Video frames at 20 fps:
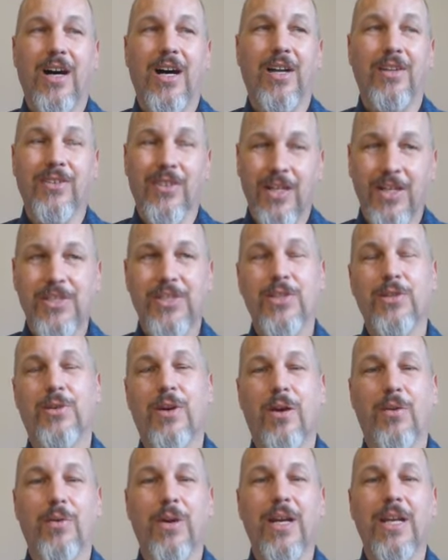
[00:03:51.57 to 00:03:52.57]
Unless
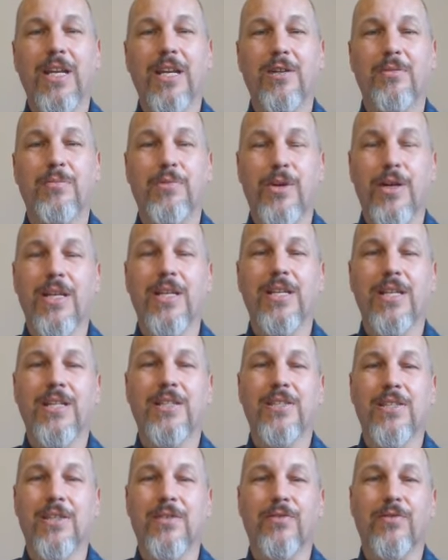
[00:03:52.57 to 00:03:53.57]
you're already in pretty
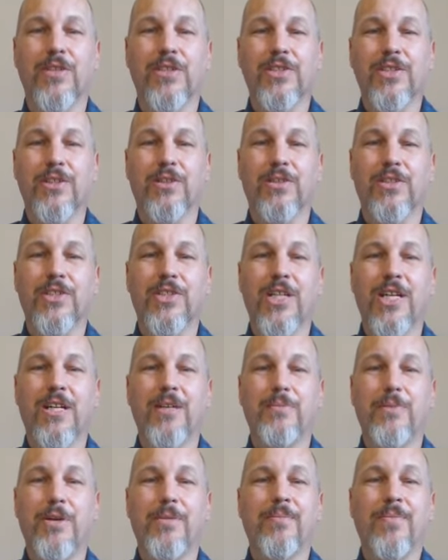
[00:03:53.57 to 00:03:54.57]
decent physical
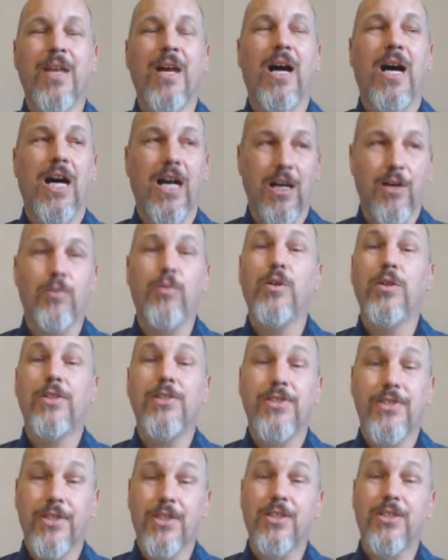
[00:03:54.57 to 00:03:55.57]
shape, I
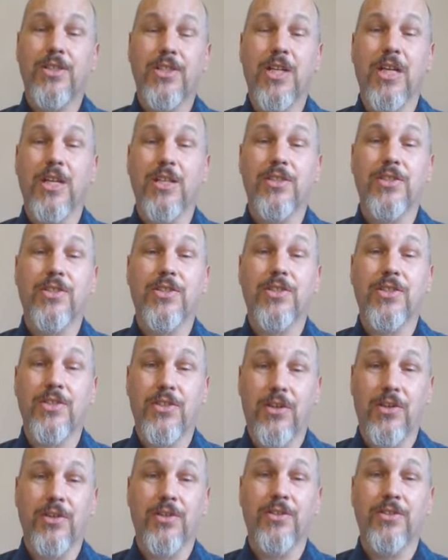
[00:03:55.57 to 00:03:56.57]
would suggest
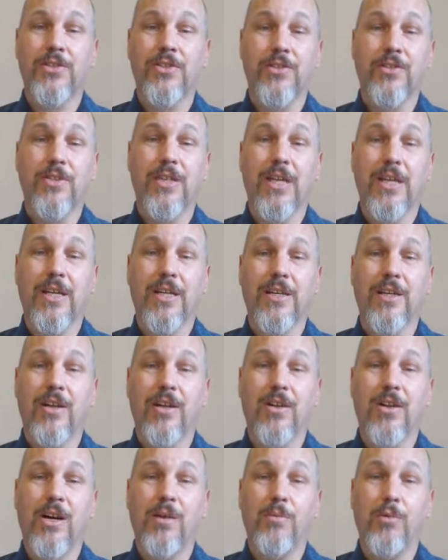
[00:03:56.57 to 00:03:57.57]
starting to get
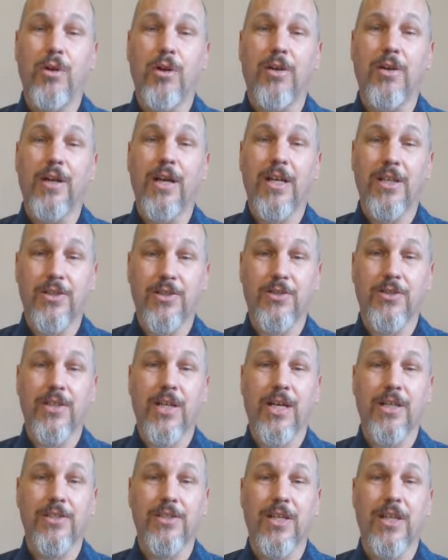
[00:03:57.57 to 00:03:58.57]
a lot more
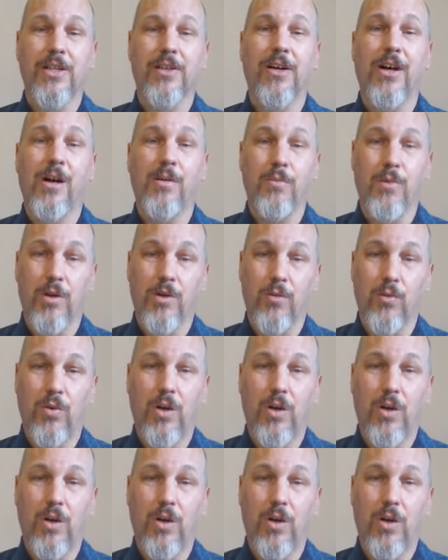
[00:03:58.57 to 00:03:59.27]
exercise in, a lot more